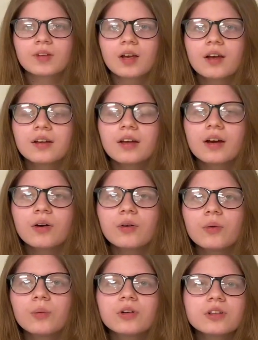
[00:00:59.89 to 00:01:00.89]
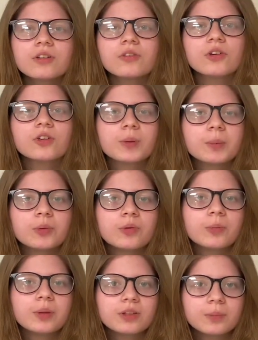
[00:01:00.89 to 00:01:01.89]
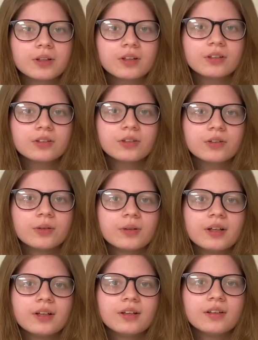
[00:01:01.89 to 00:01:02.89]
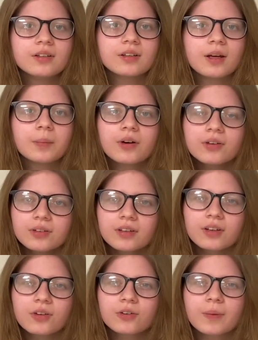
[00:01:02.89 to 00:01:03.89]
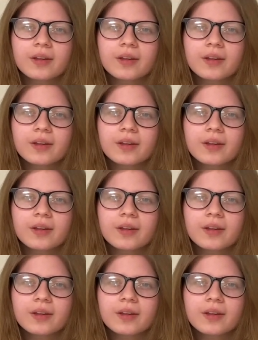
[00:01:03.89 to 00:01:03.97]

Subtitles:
Now, one of the first people we'll be speaking to is a person that goes by the